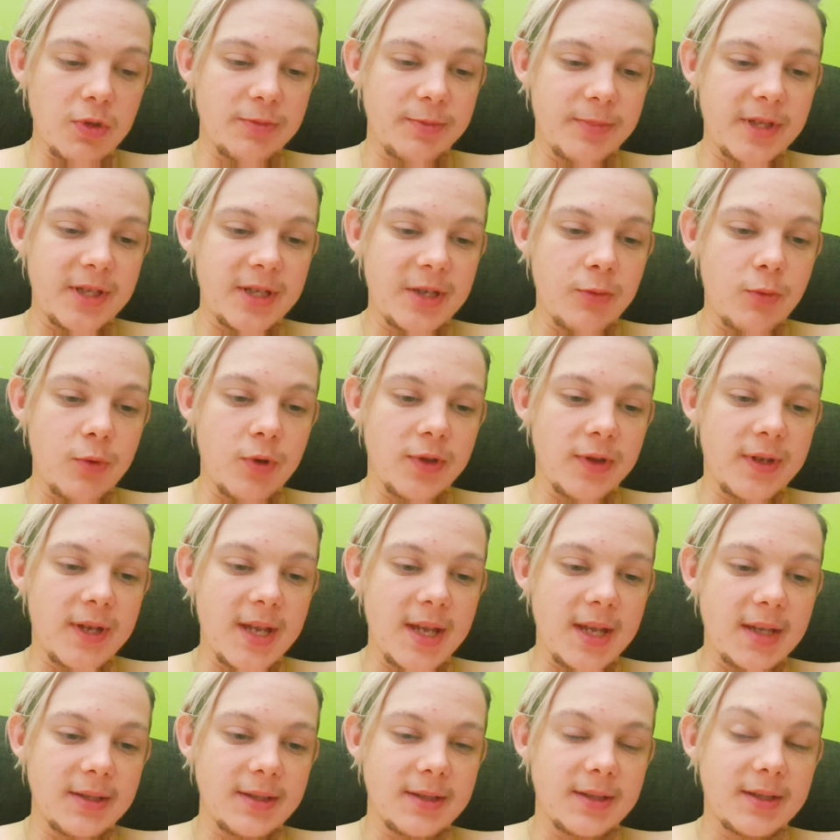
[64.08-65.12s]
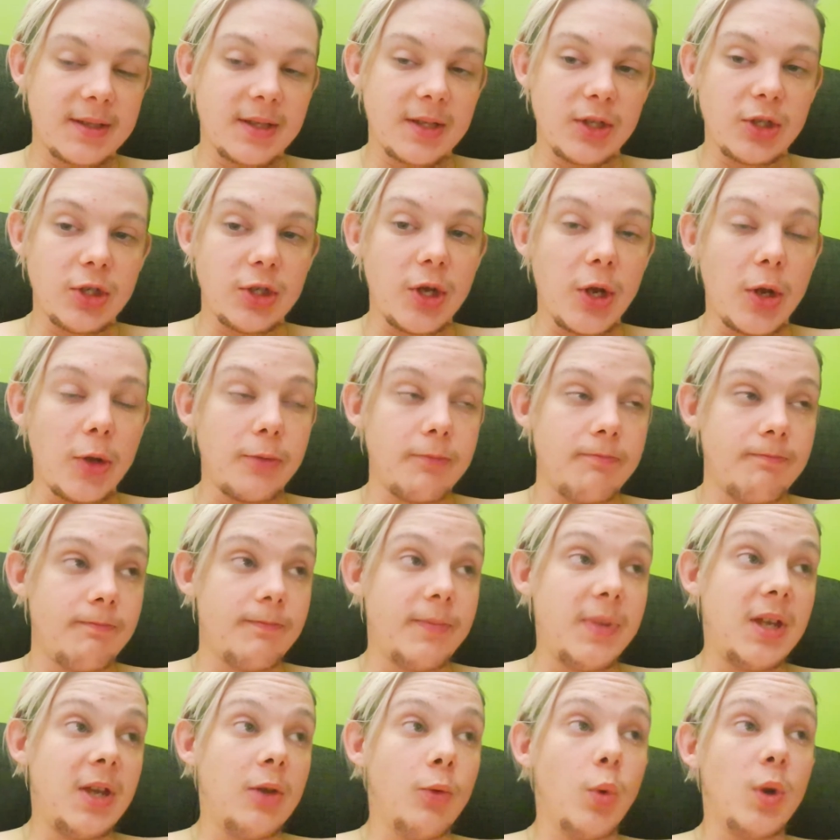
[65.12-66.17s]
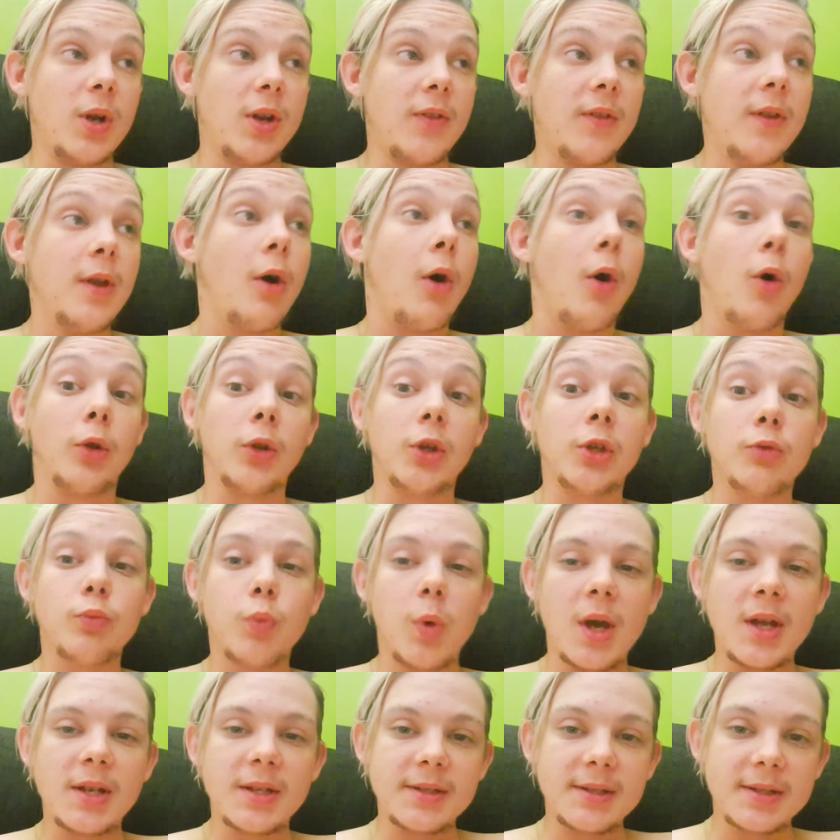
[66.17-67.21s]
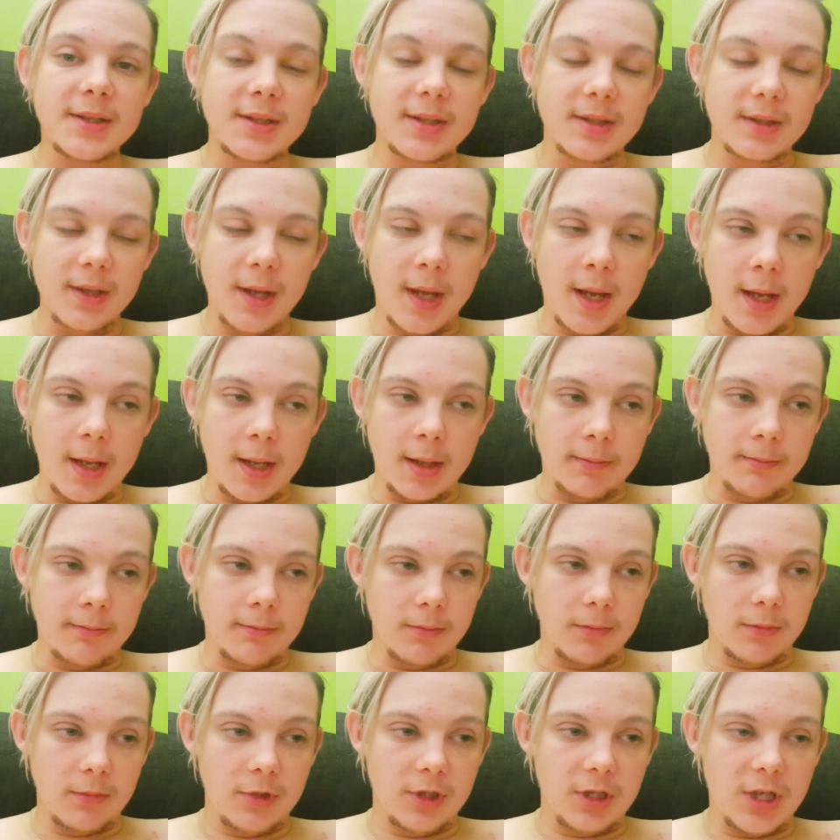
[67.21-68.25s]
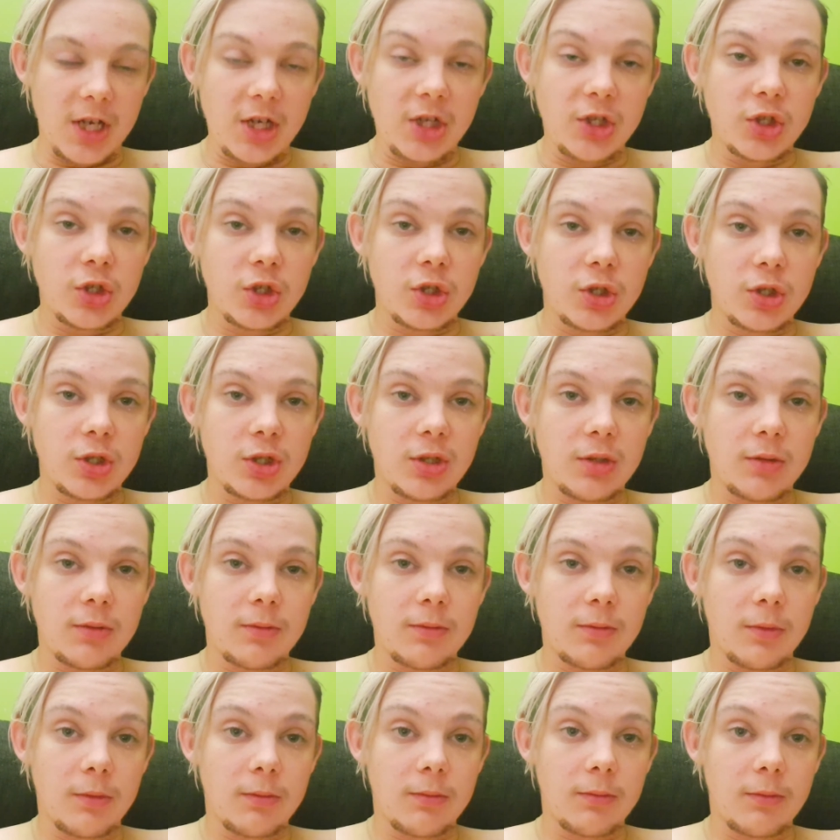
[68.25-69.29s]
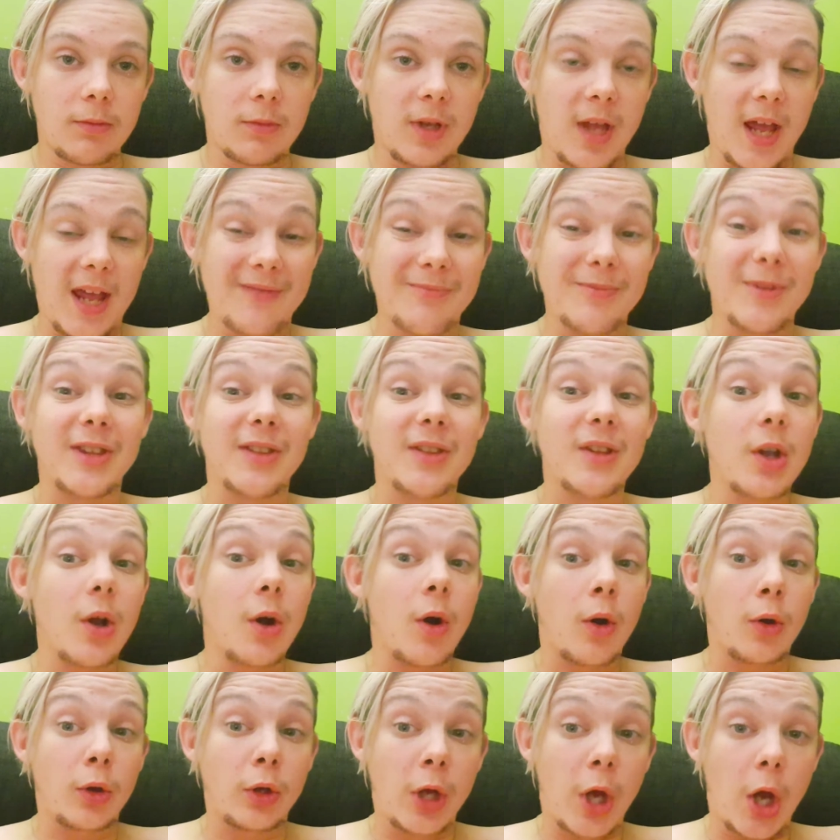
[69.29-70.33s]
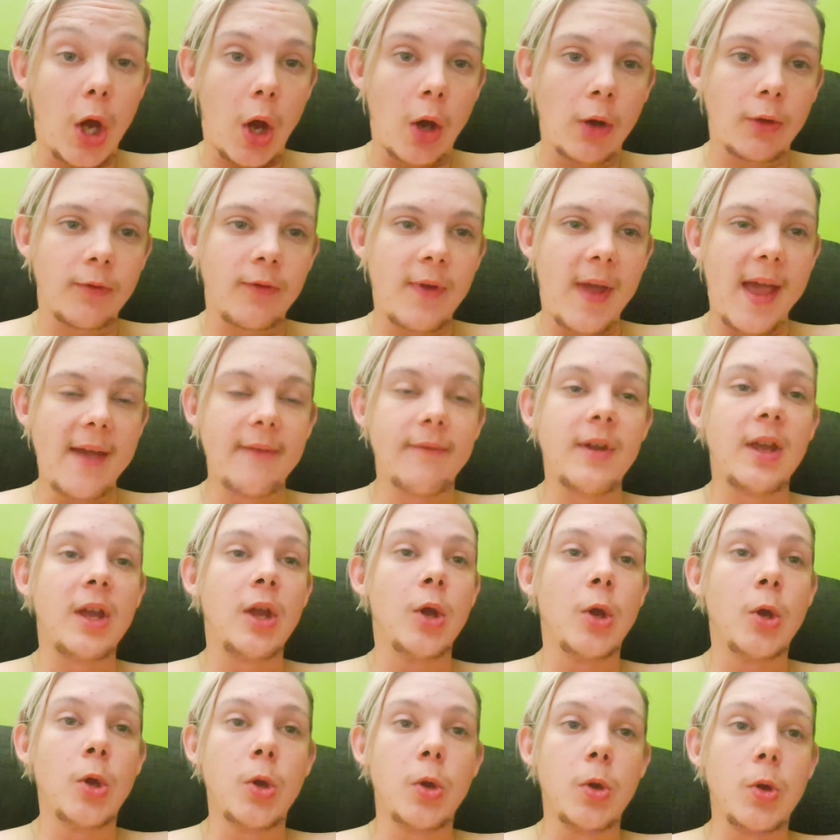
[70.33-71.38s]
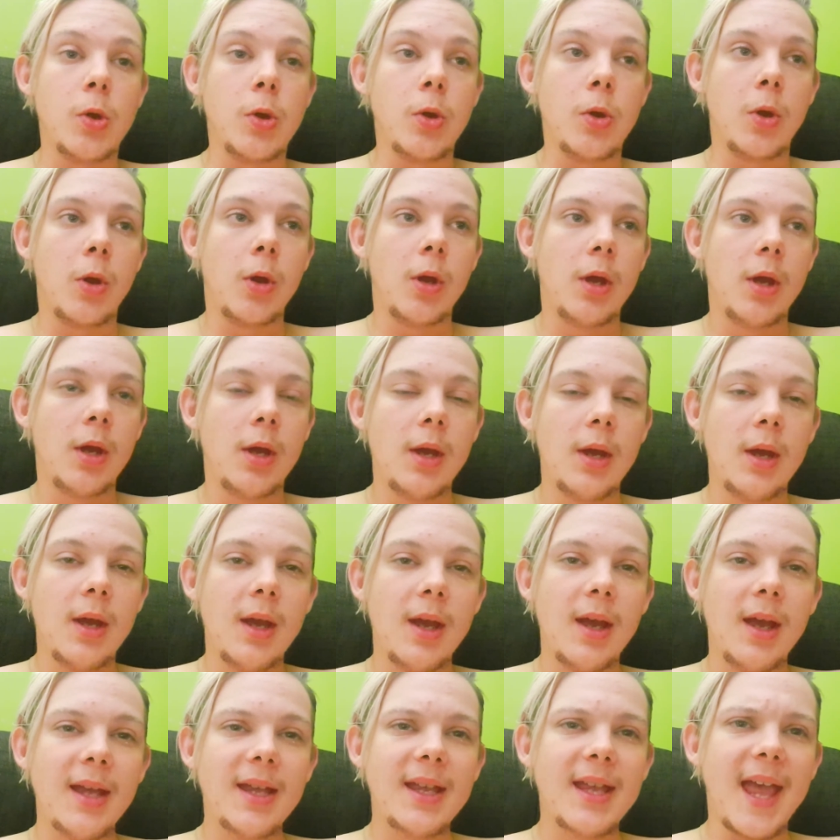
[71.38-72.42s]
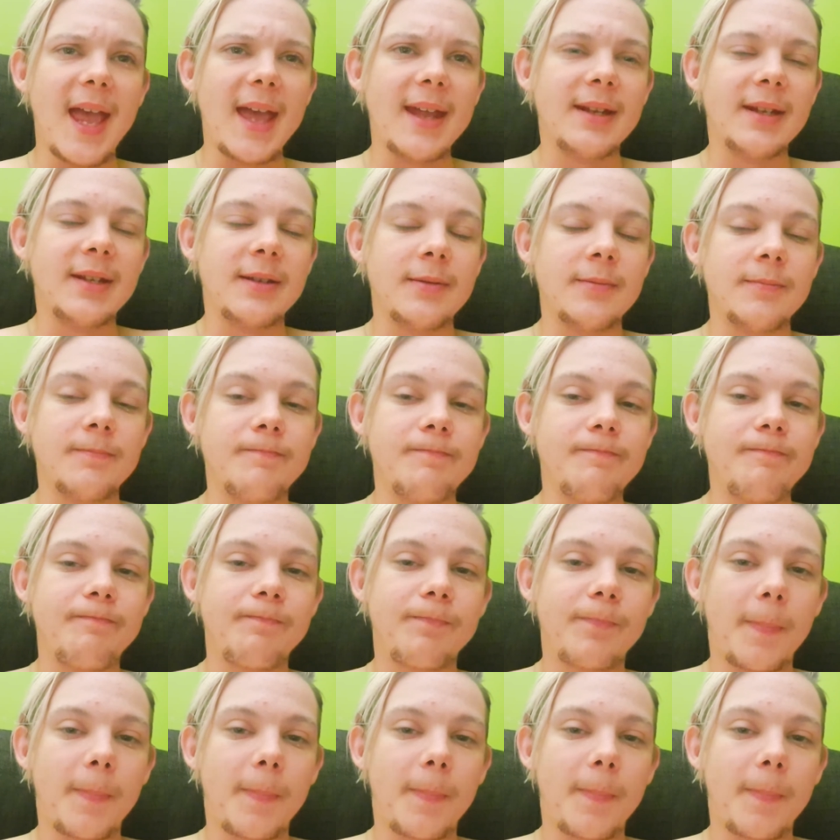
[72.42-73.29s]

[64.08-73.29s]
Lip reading: was busy with guests and, being one of the honored ones. Tish gave me the honor of having her Canon